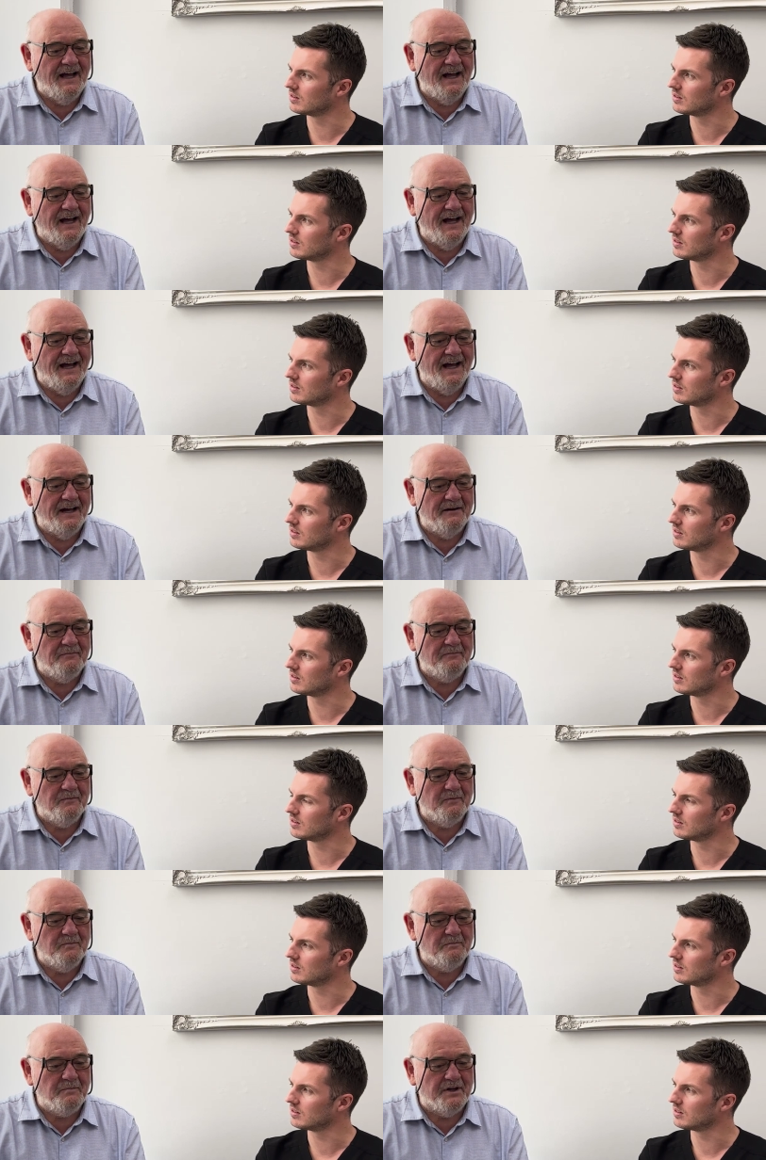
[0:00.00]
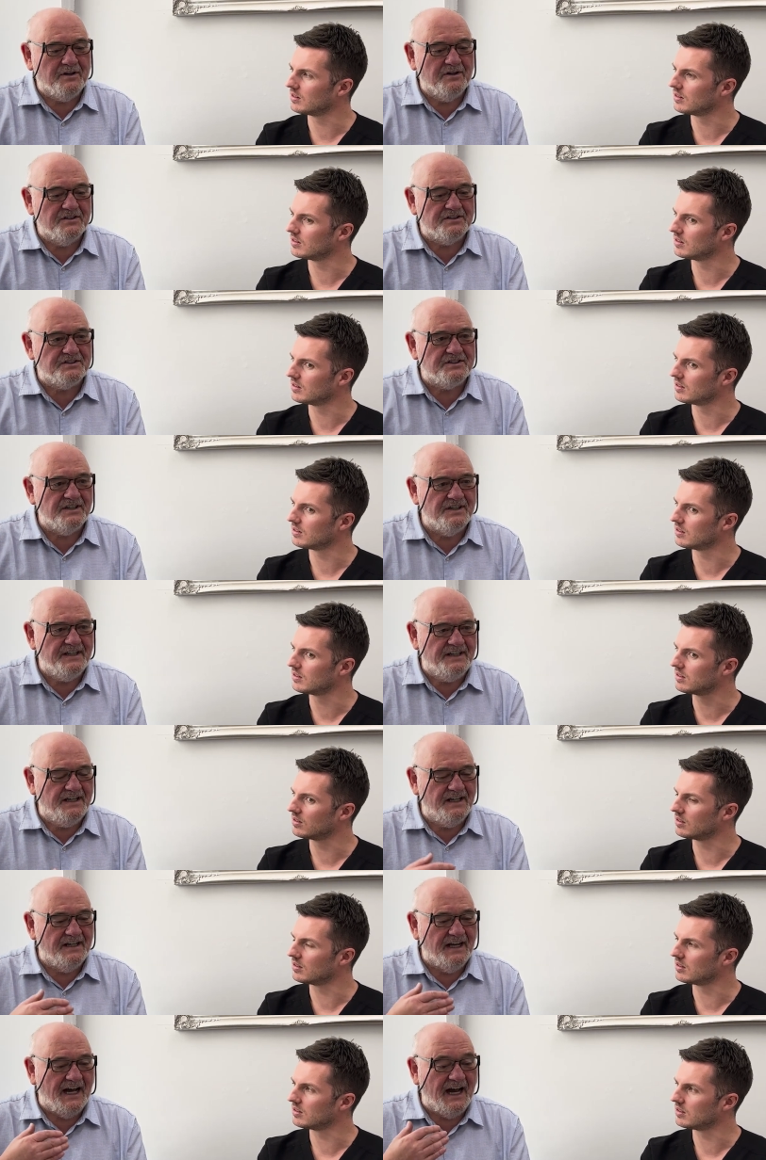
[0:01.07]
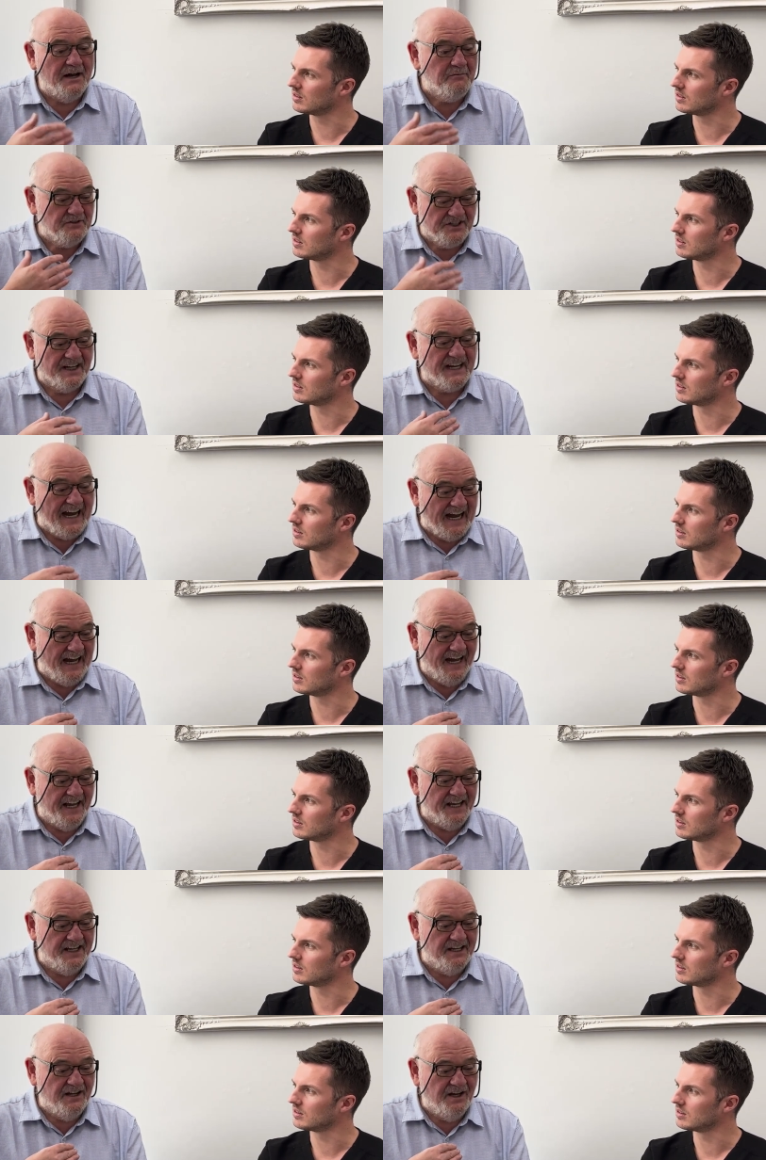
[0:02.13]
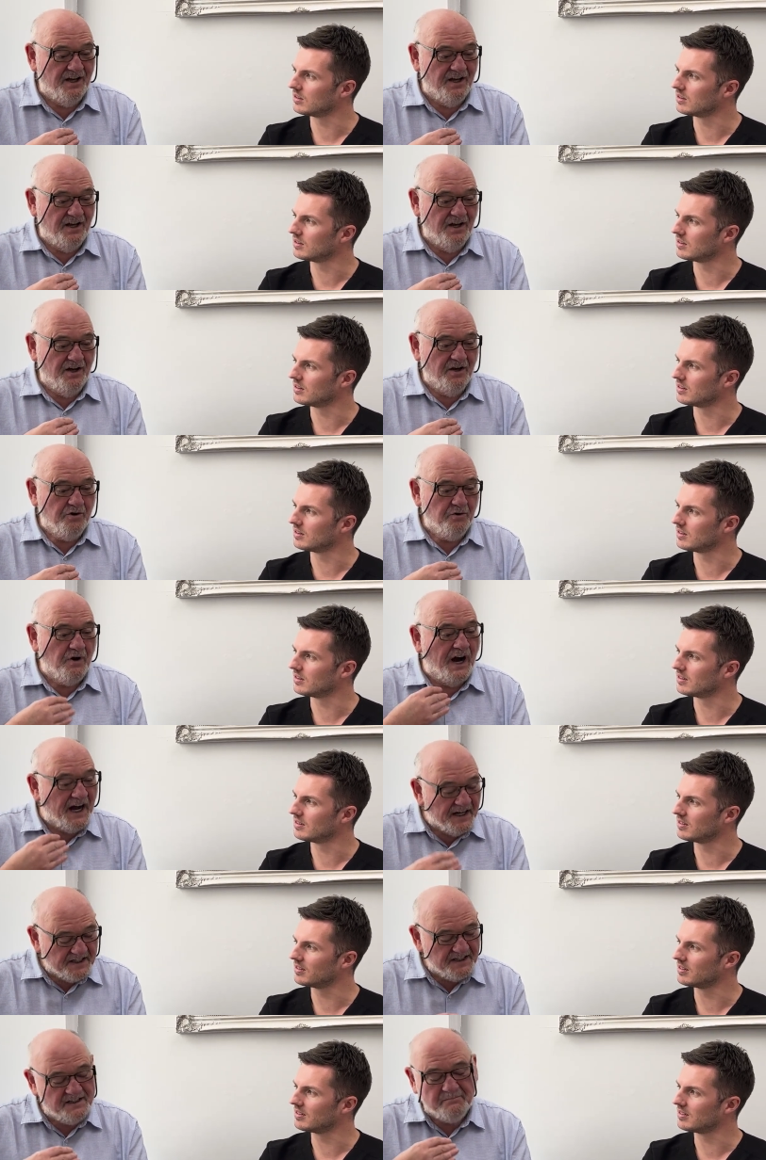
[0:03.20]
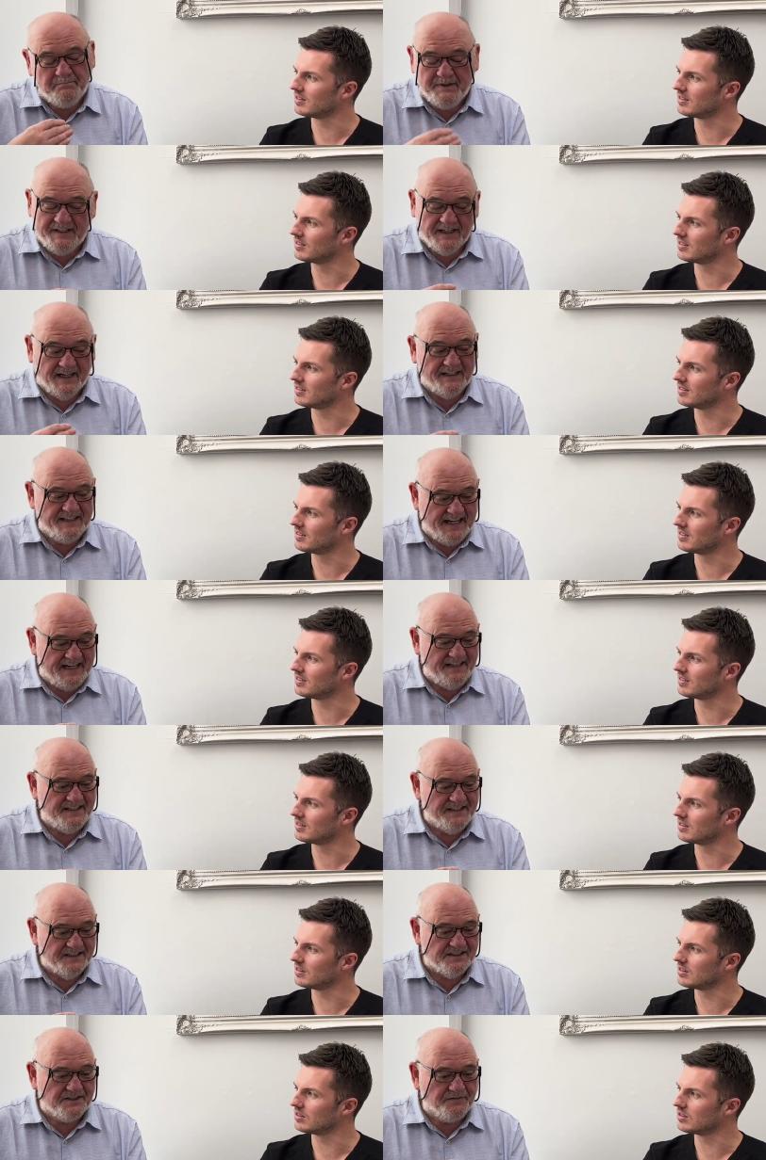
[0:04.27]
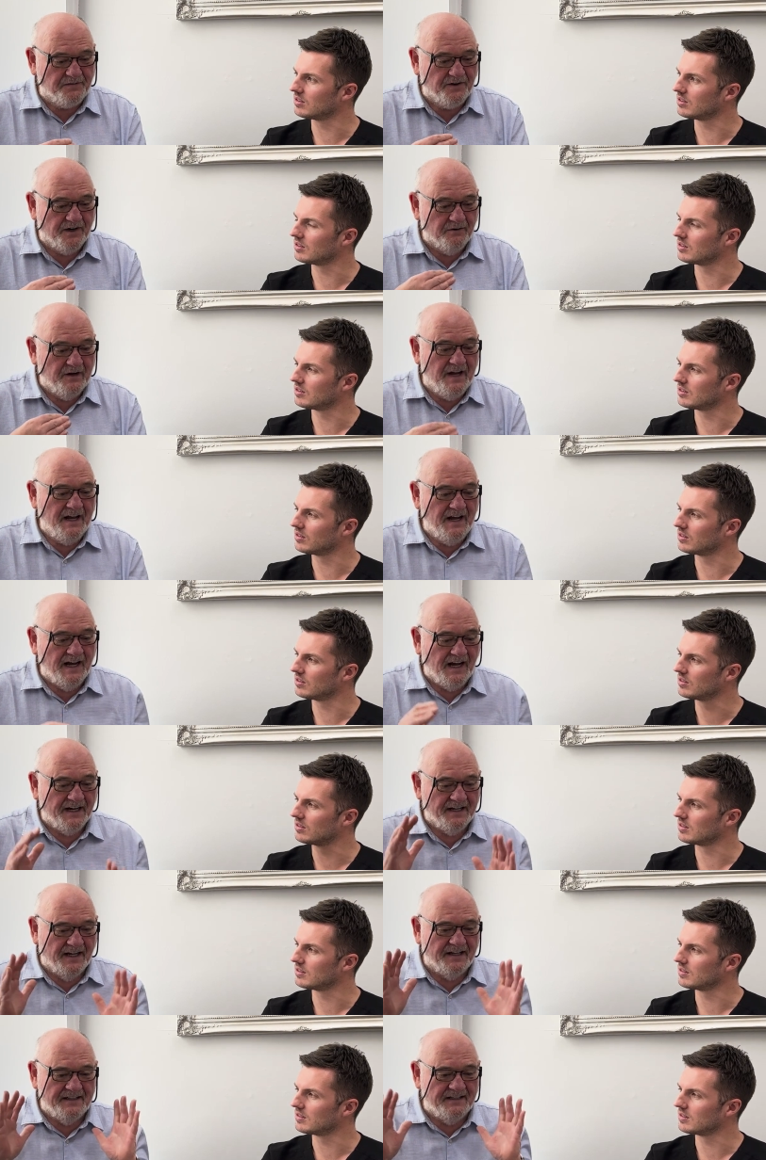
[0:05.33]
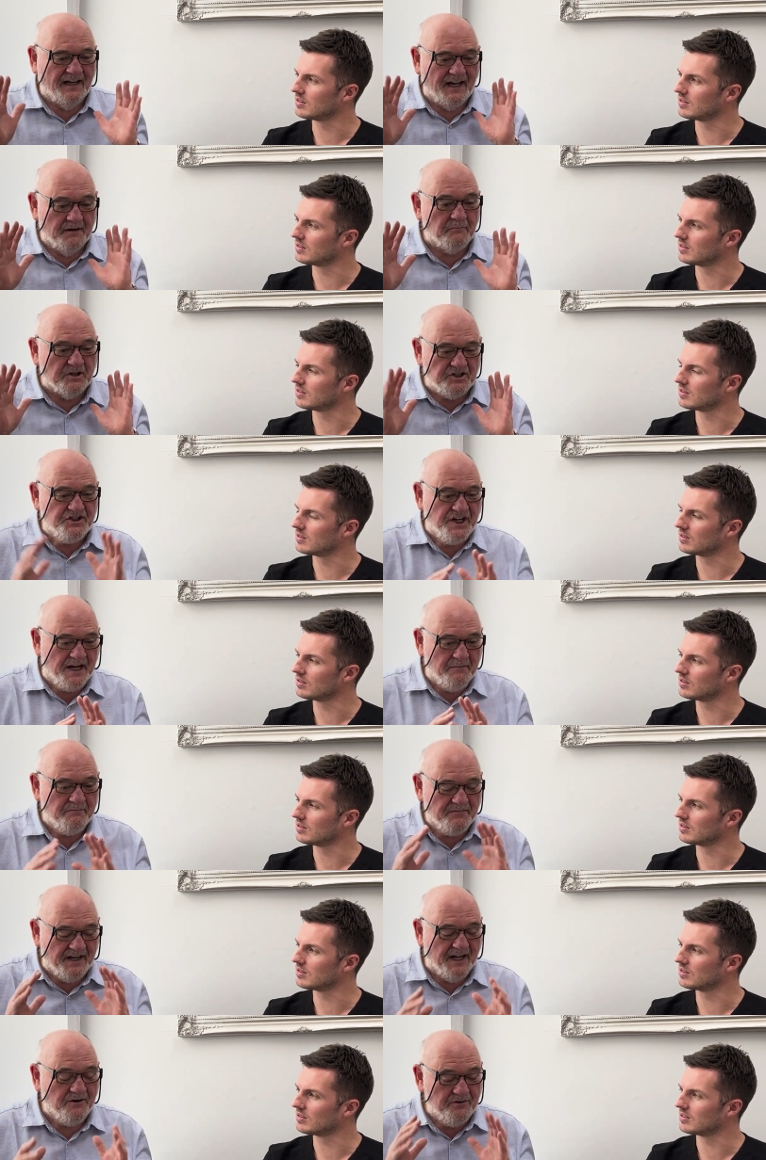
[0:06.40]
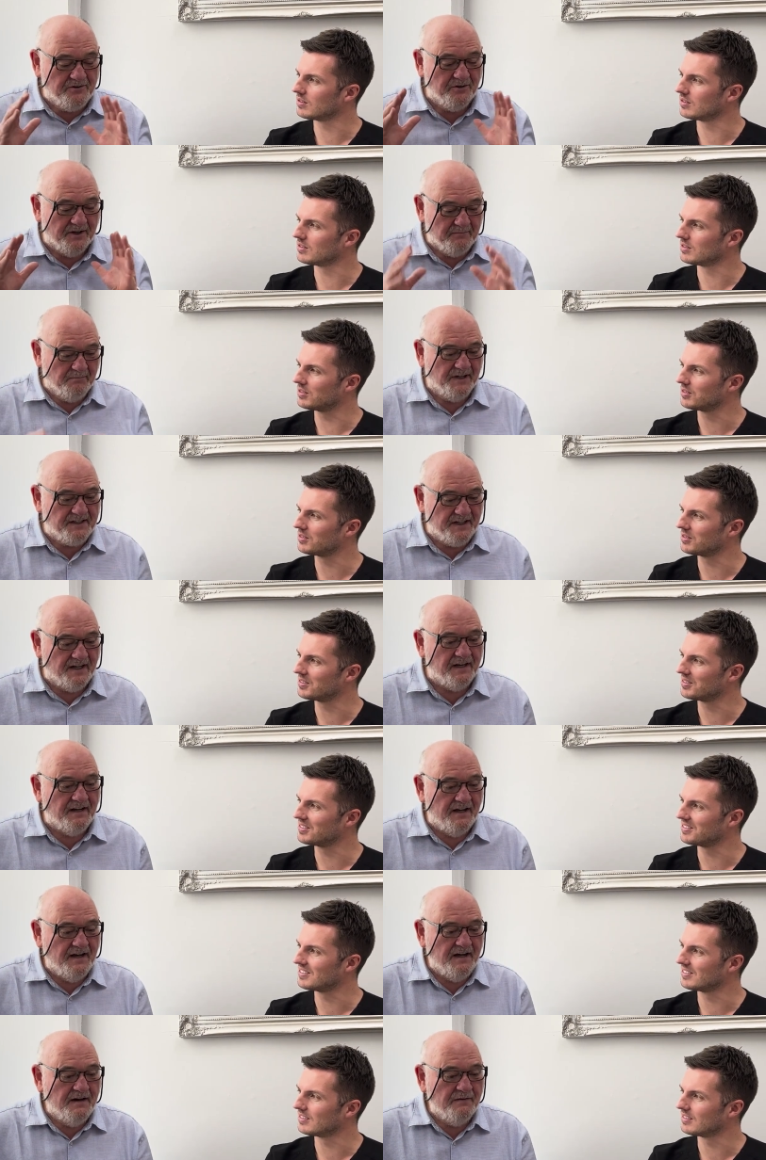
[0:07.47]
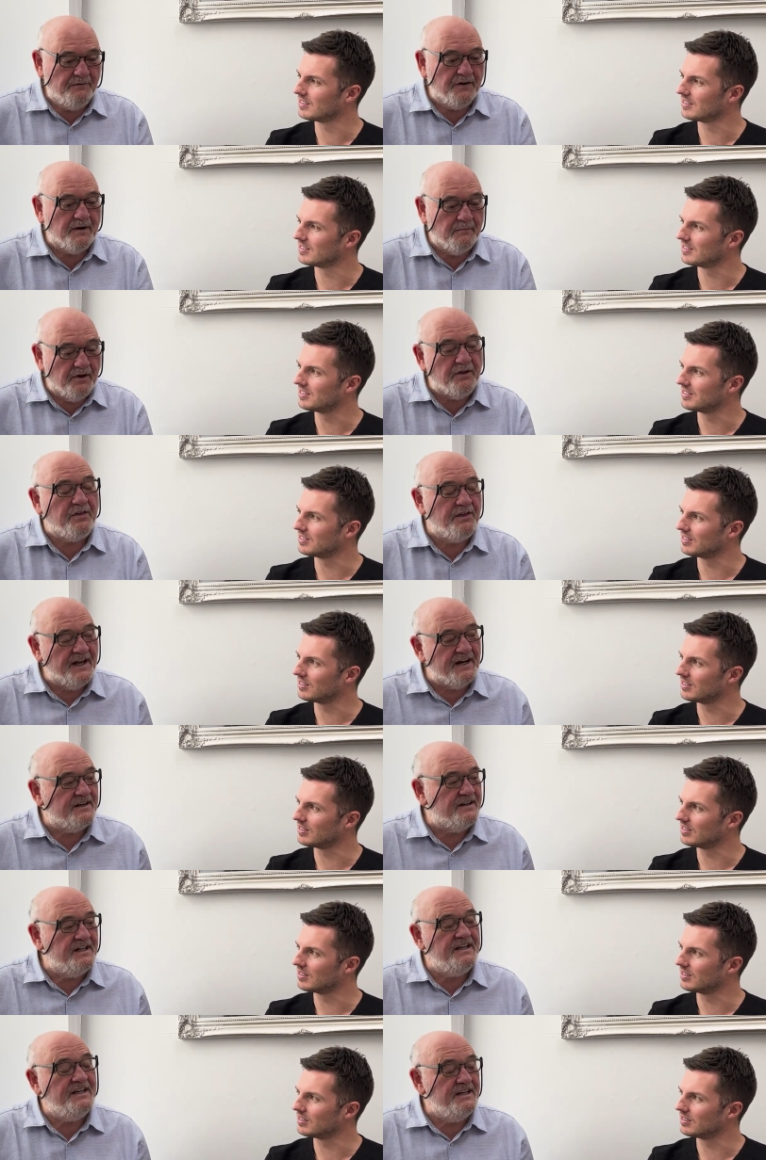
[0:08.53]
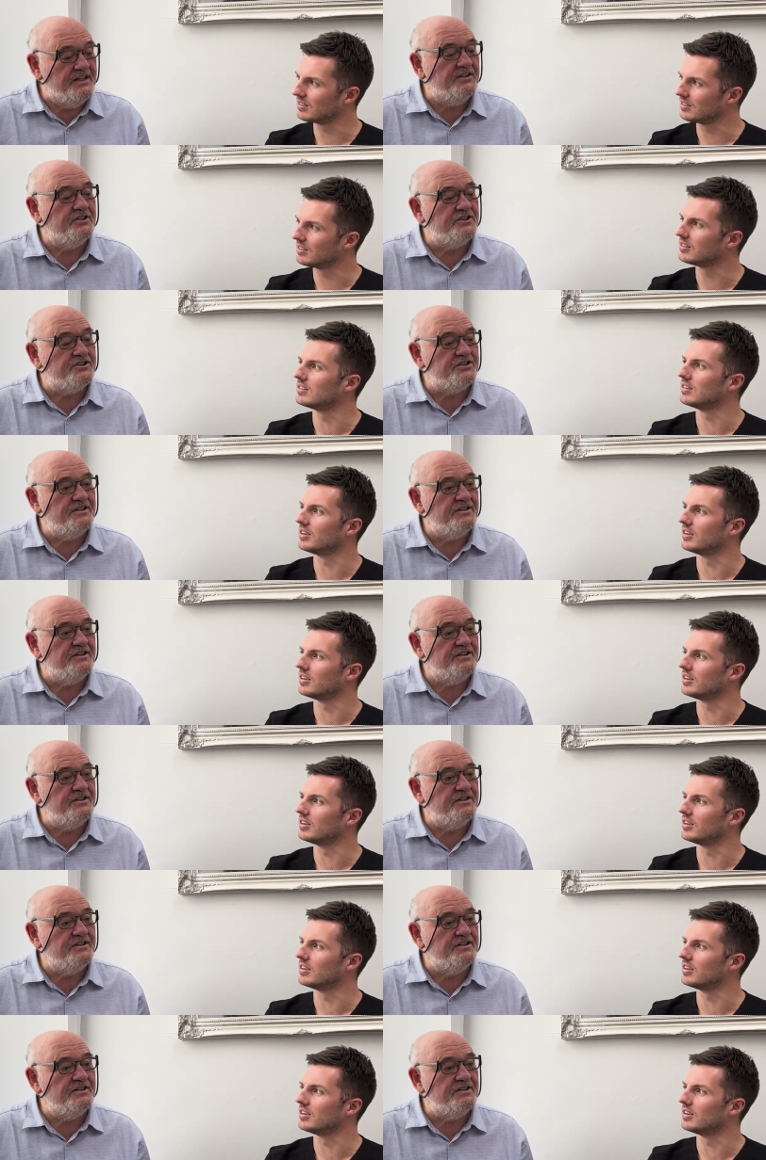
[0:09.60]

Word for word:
Speaker 1: uh, because I was a guy who hadn't been a dentist for, and, and I'm ashamed now to admit it, for about 30 years.